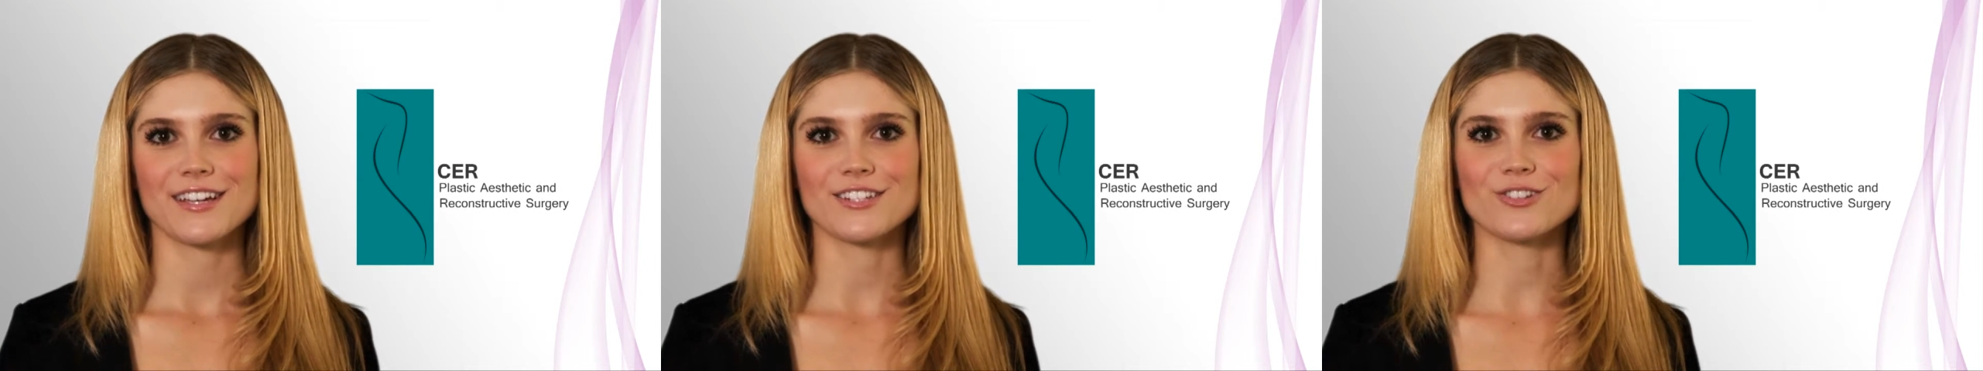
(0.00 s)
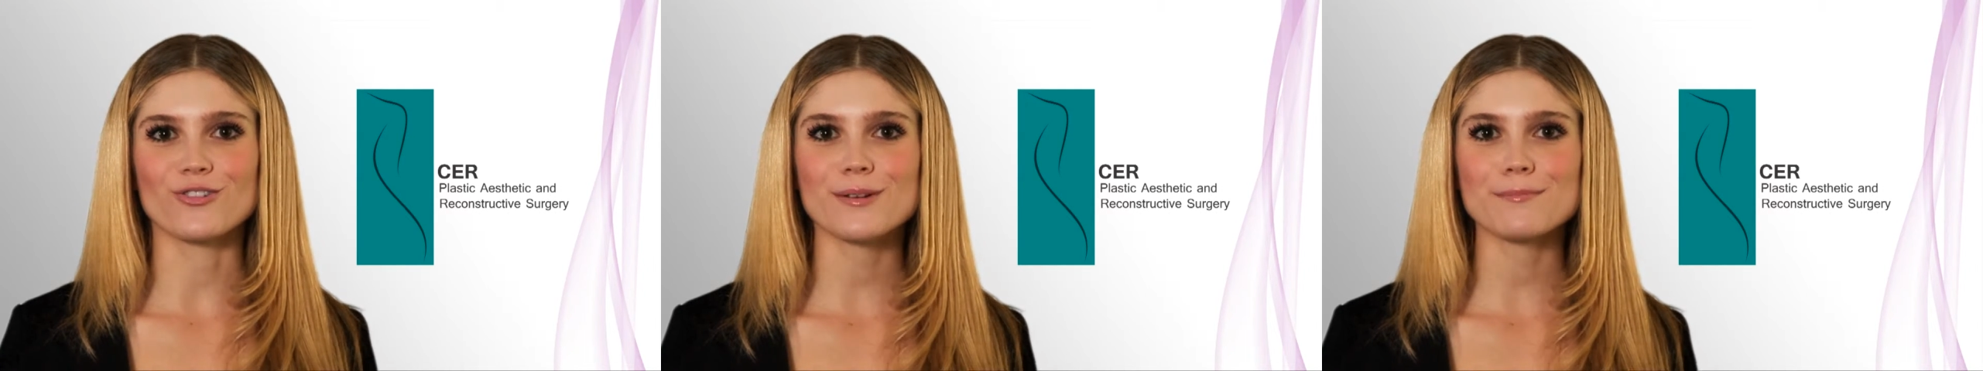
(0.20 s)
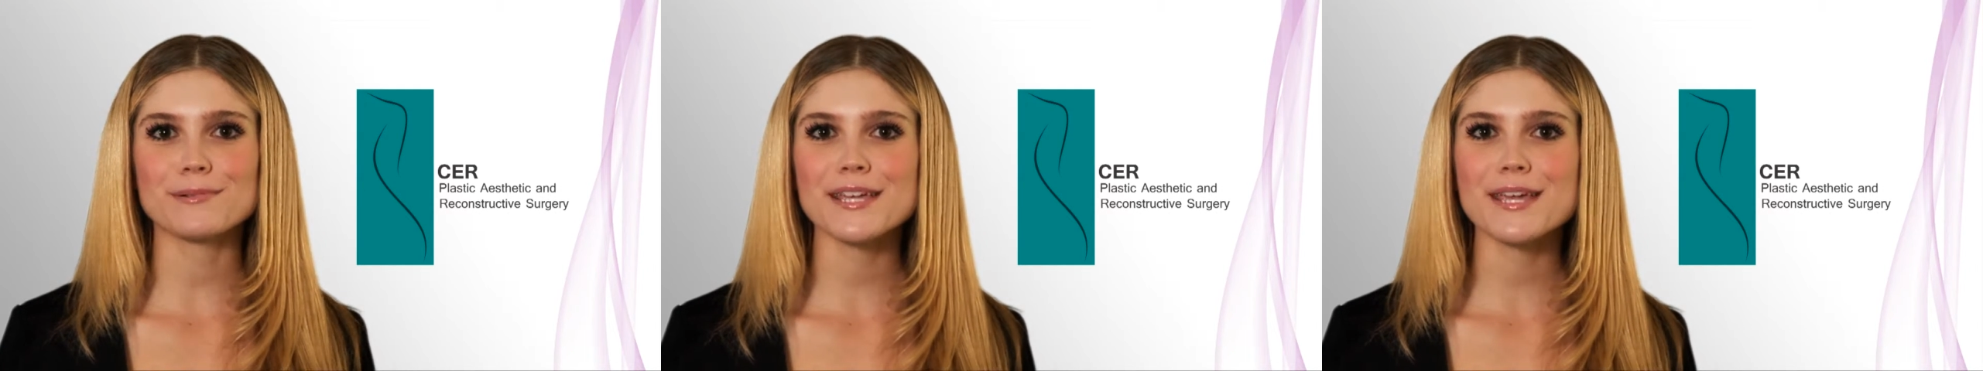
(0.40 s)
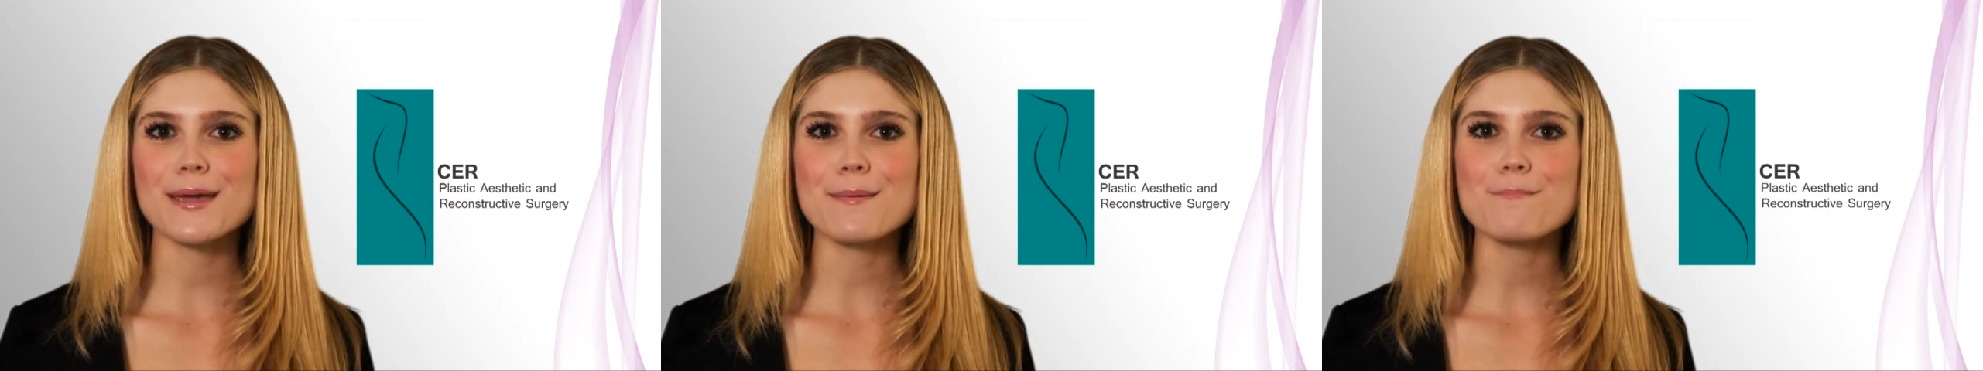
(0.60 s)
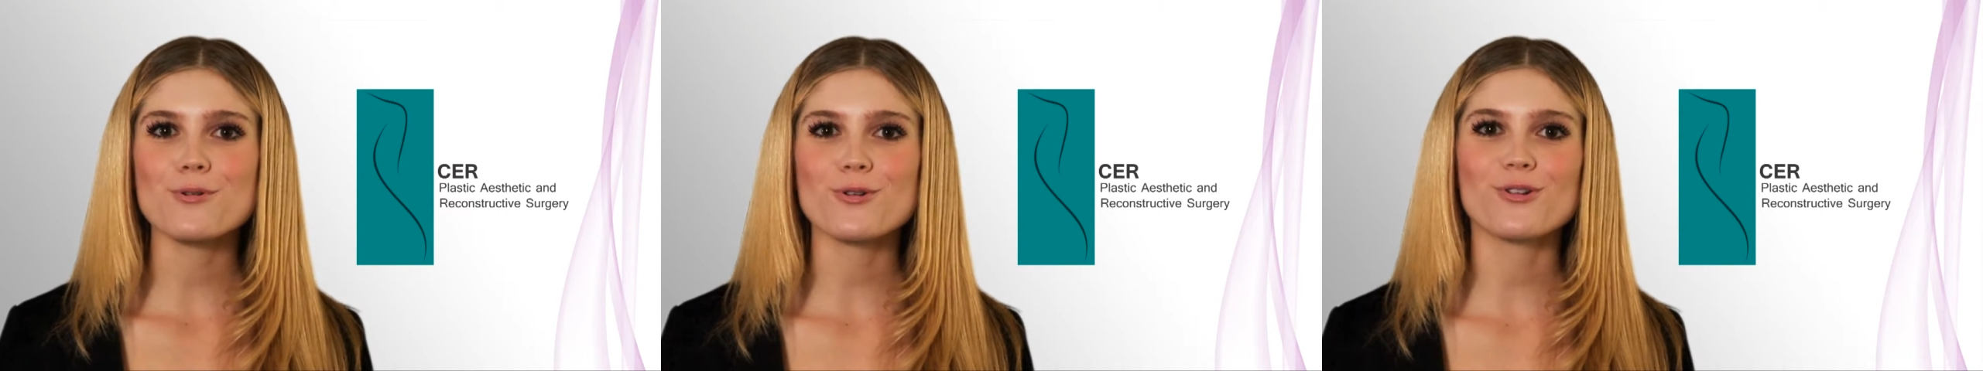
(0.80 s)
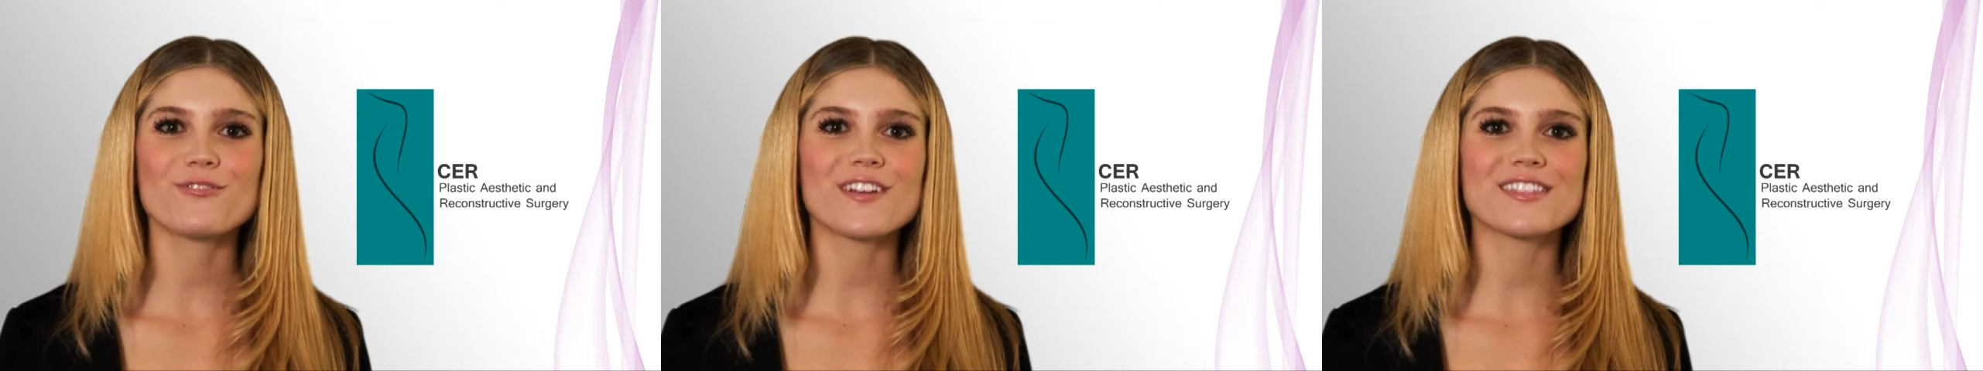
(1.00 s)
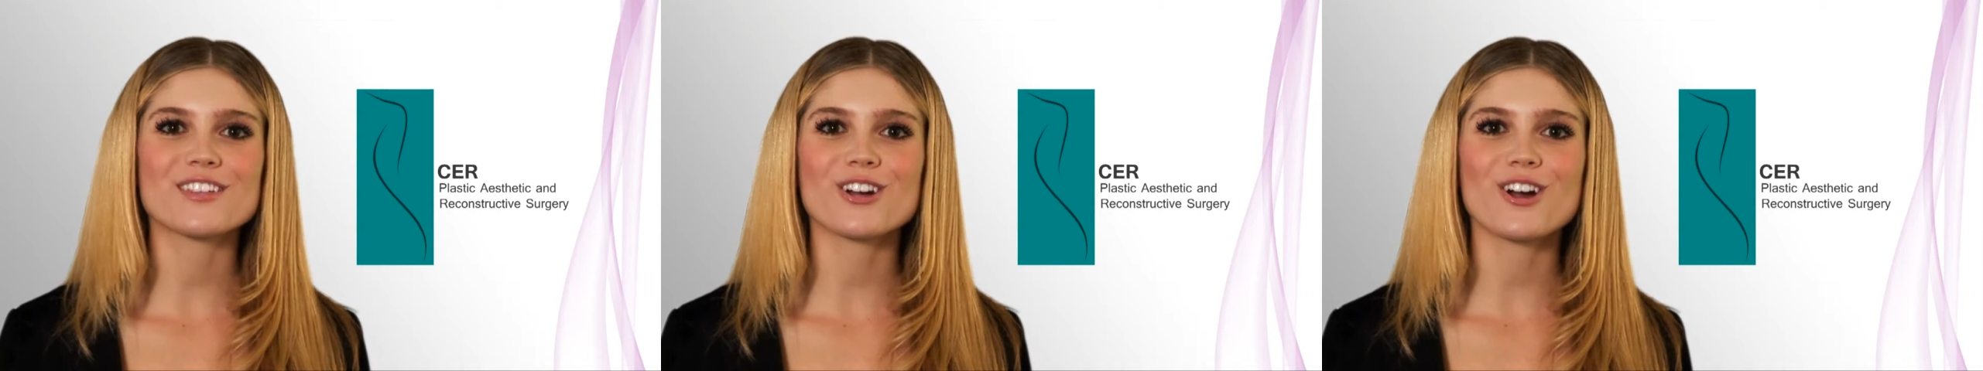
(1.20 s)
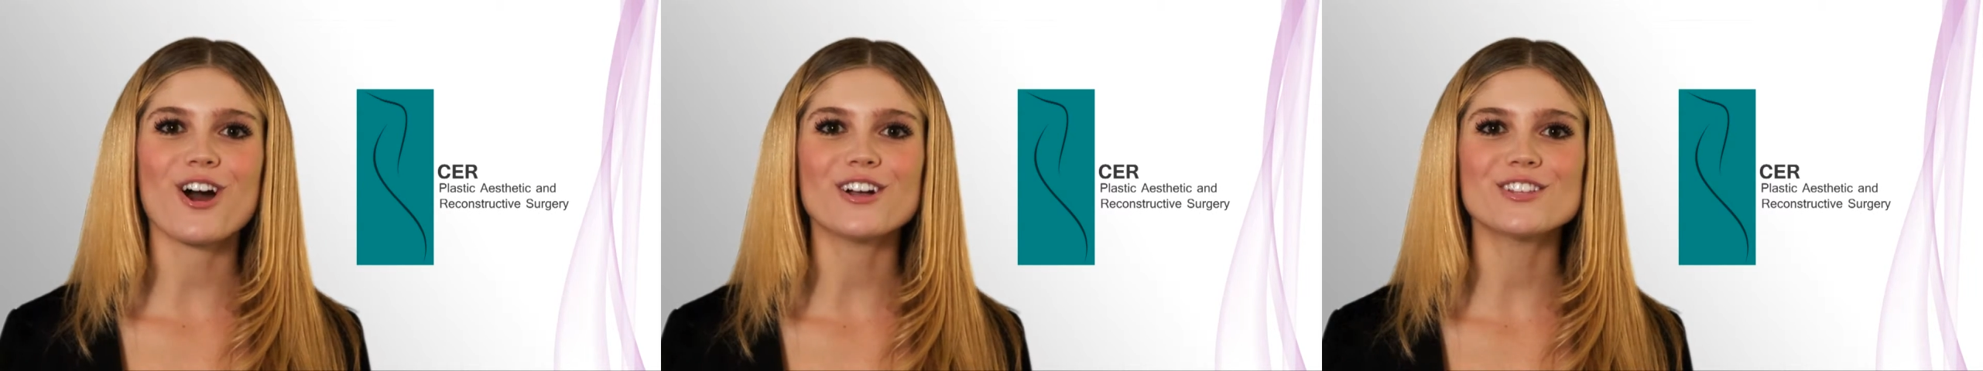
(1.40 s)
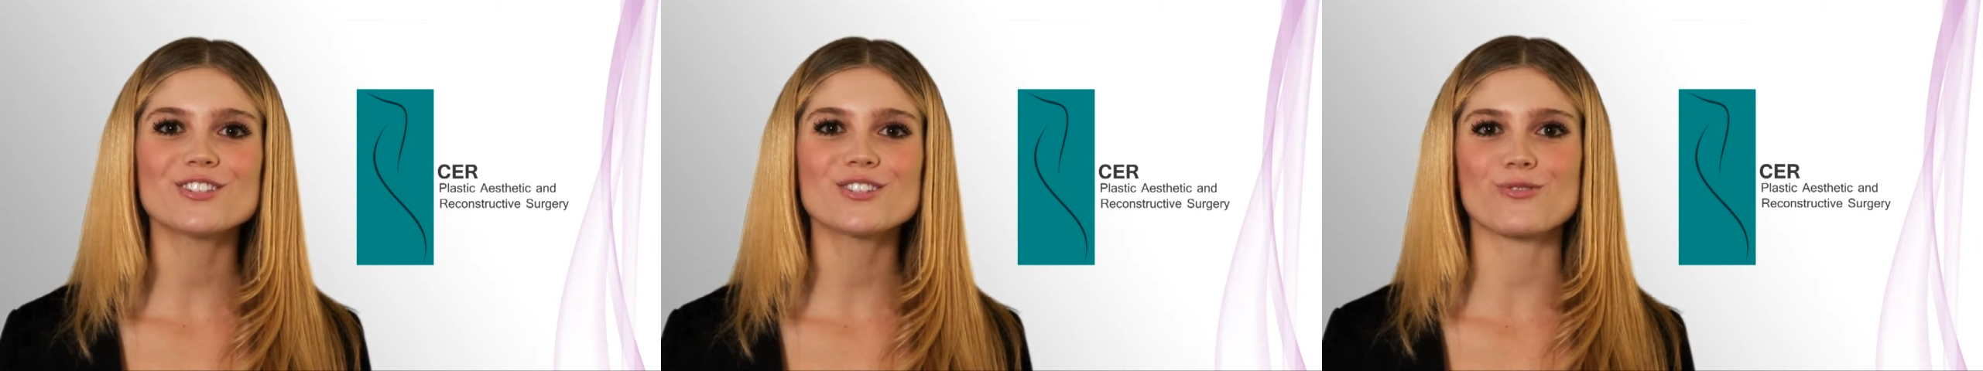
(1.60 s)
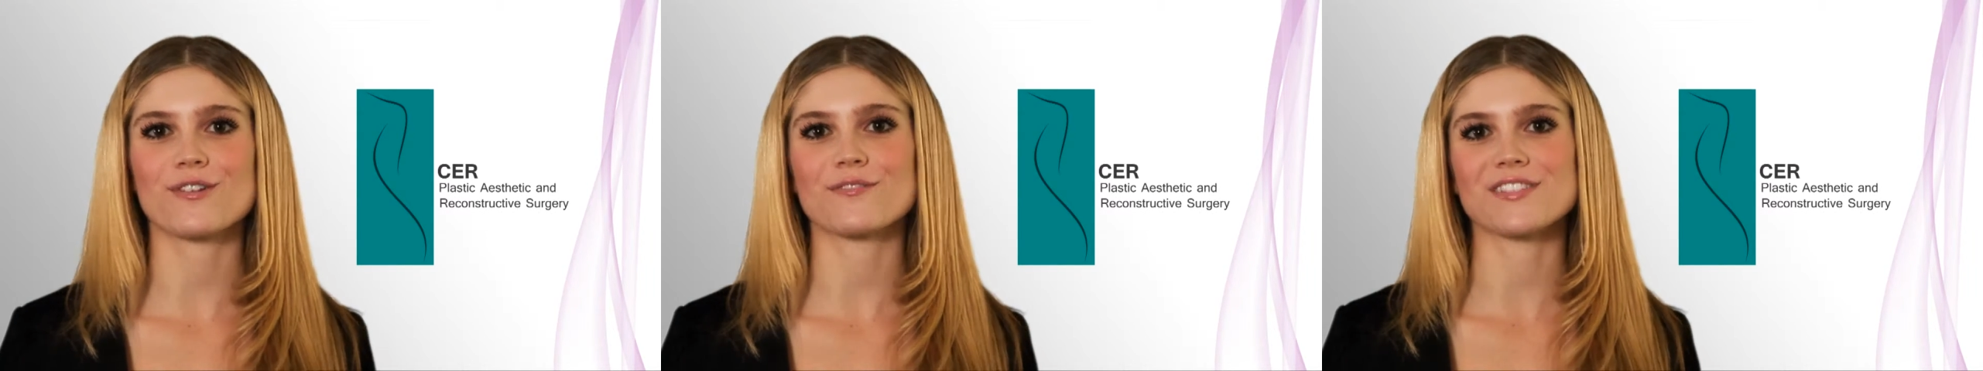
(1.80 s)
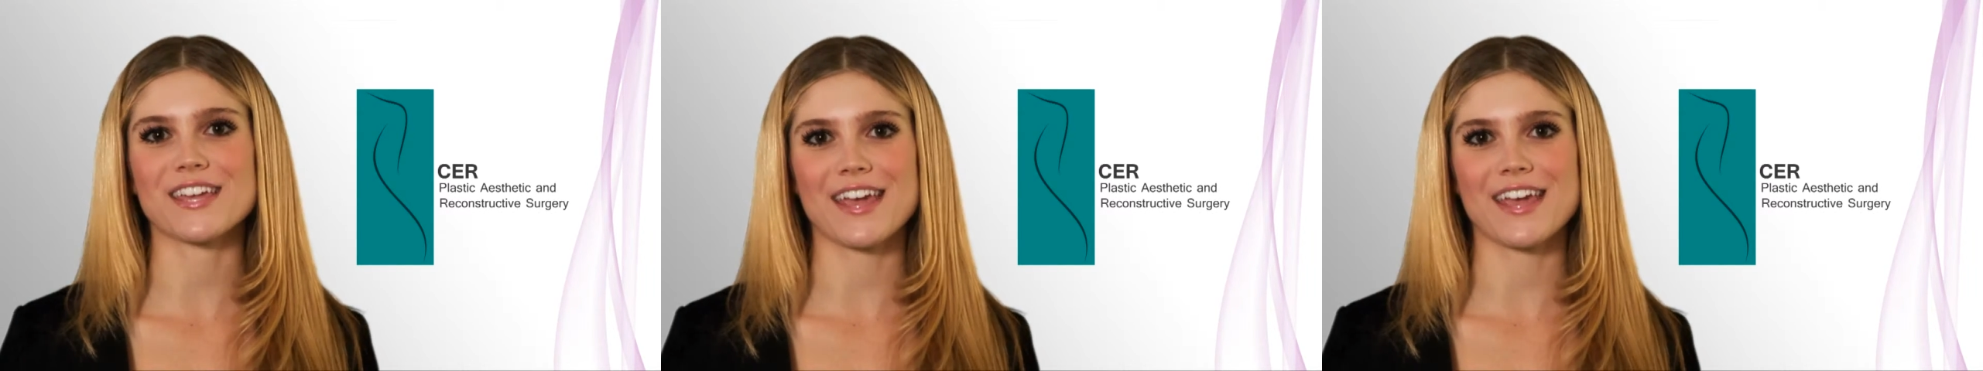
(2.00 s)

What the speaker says: notably improving the contour of